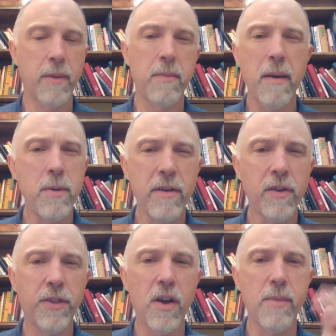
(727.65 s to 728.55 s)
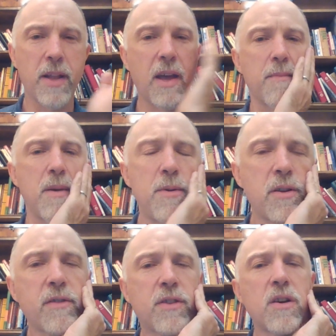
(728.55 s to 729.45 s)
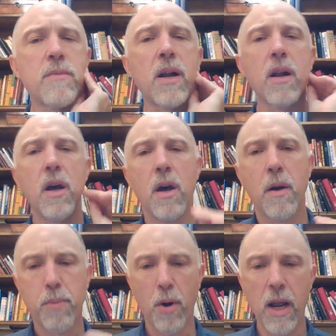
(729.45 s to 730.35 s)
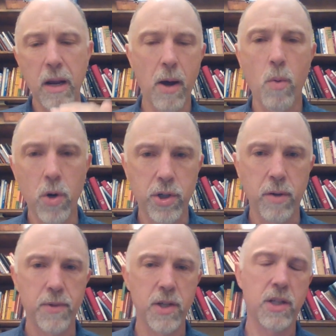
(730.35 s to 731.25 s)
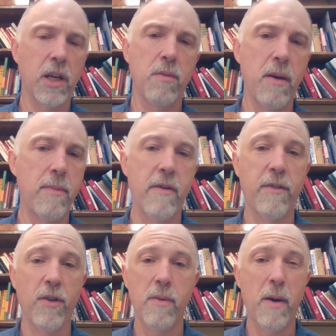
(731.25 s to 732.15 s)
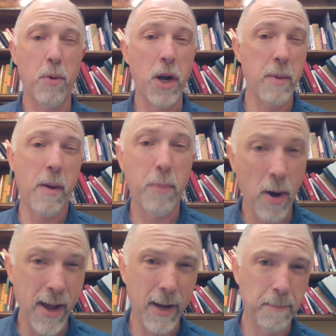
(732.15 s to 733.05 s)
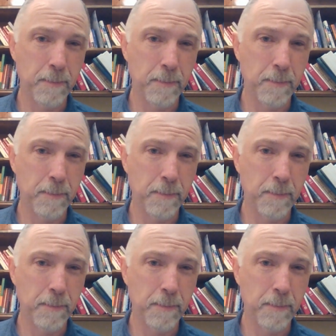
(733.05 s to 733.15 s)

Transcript: I mean, maybe you never thought about that. Maybe you never thought about praying about worship, just like you maybe never thought about praying about praying.